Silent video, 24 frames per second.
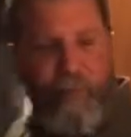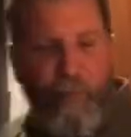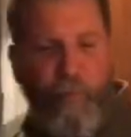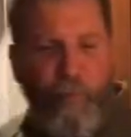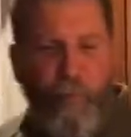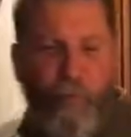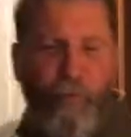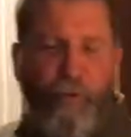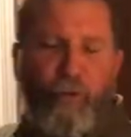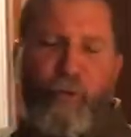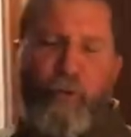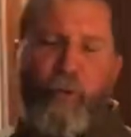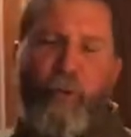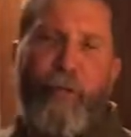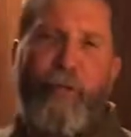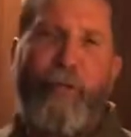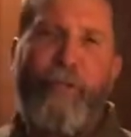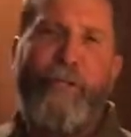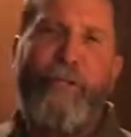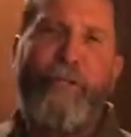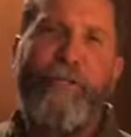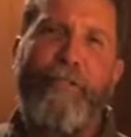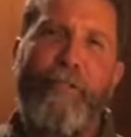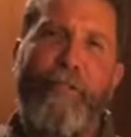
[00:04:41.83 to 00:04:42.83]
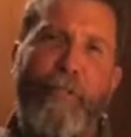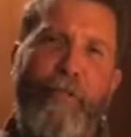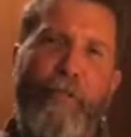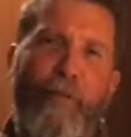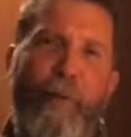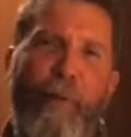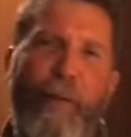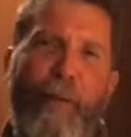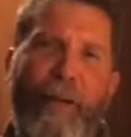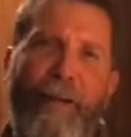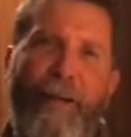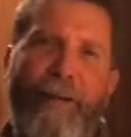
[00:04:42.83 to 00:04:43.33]
We'll show you this in just a
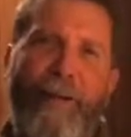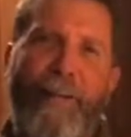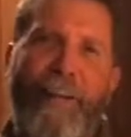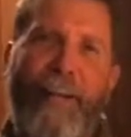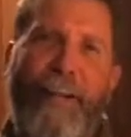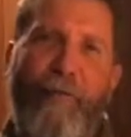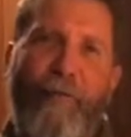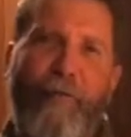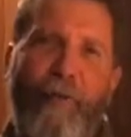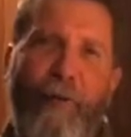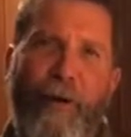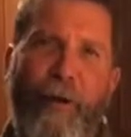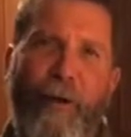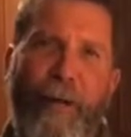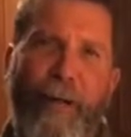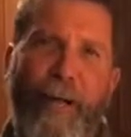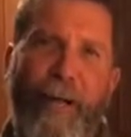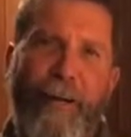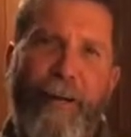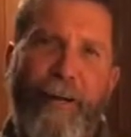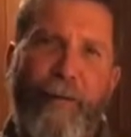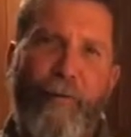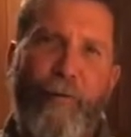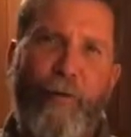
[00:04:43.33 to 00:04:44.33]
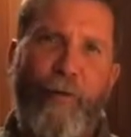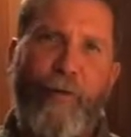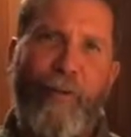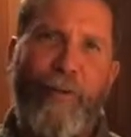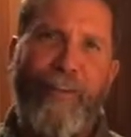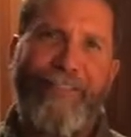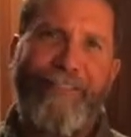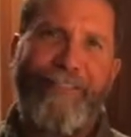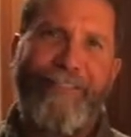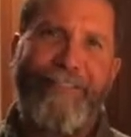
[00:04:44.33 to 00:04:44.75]
minute after I add everything.